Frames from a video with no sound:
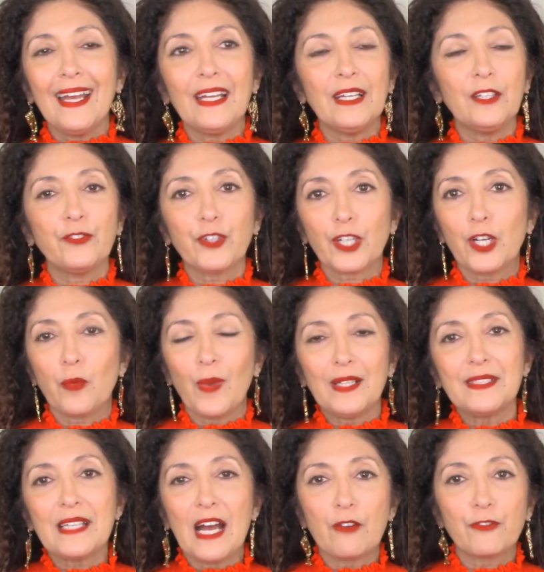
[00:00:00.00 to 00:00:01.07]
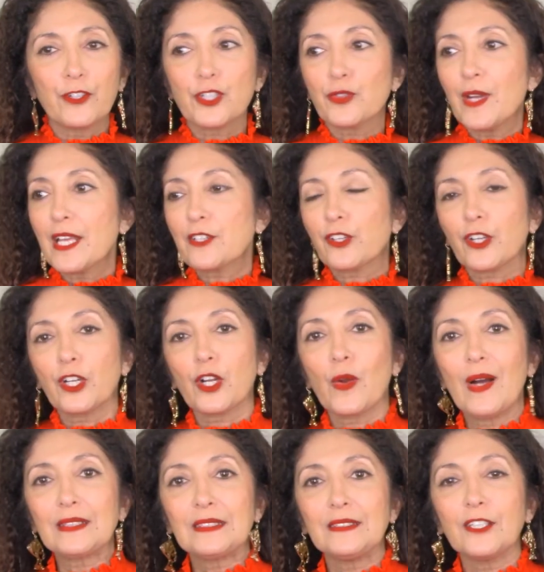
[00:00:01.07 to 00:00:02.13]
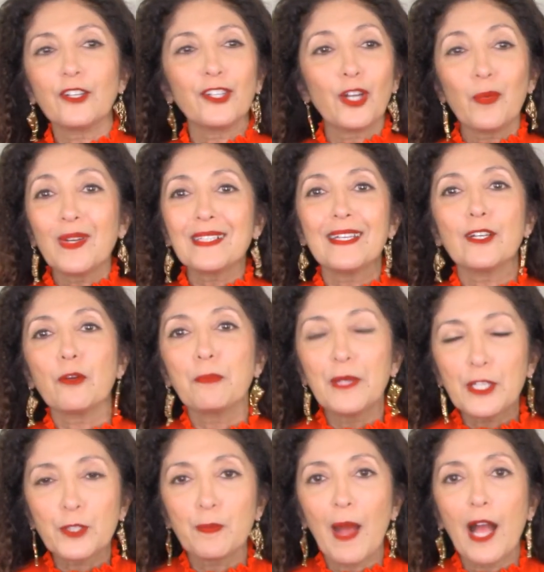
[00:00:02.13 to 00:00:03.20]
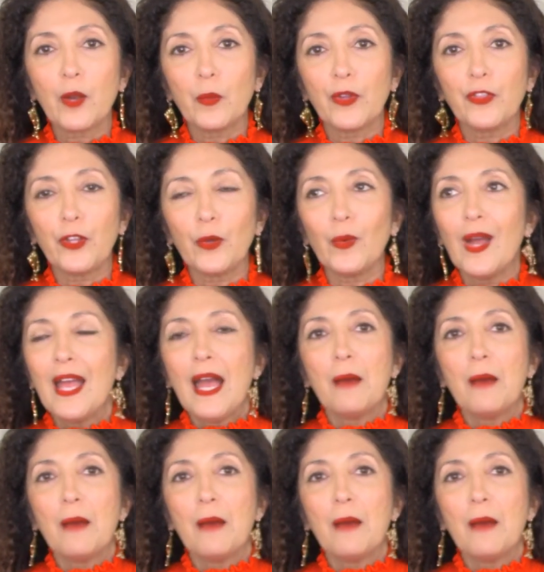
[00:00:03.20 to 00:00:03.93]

If you're going to run down for drinks, you're going to go out to dinner, you don't want to take your beach bag with you.